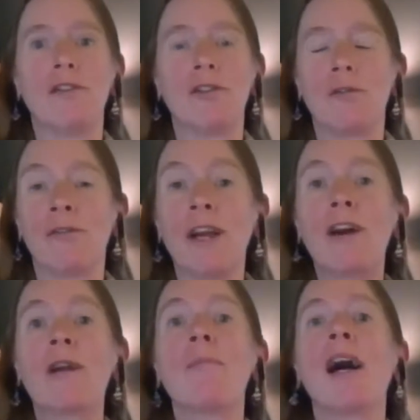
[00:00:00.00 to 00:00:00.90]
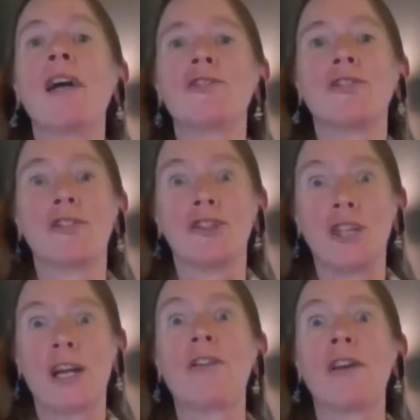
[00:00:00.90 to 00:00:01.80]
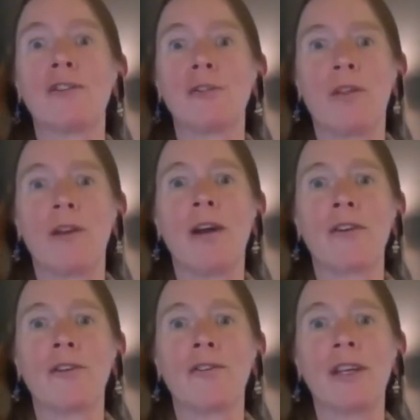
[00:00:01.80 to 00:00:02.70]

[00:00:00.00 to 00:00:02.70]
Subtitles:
very much to share this with others